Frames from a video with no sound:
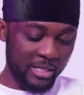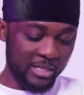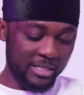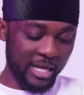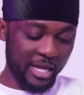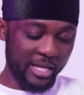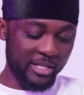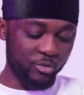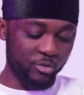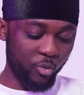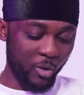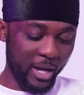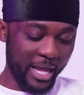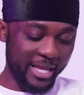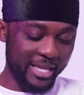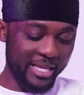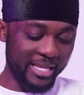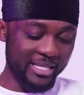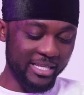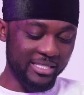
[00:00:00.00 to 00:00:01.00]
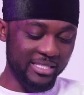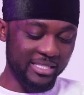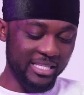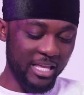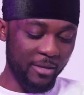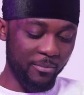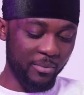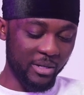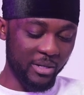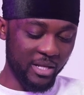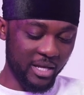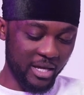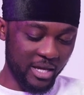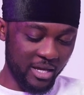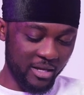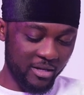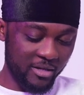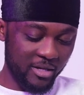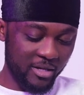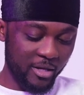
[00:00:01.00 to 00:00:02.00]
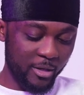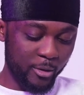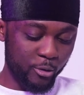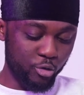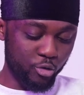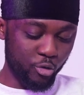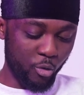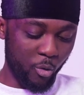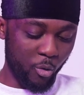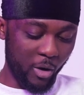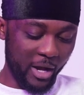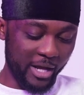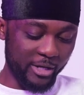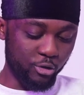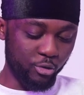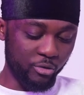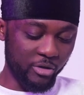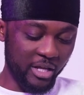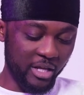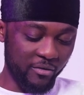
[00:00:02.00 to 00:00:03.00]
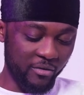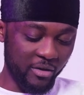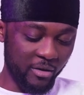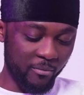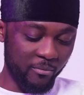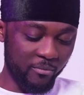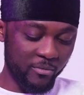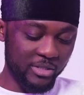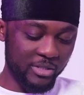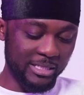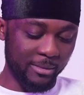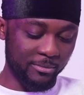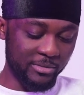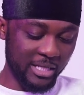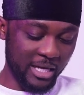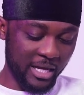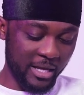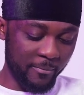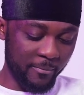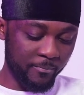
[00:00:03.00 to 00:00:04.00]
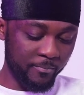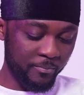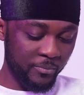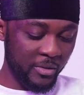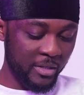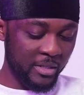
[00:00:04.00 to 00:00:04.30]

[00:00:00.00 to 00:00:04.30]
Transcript: That is why he is keeping her. So I should give him some time.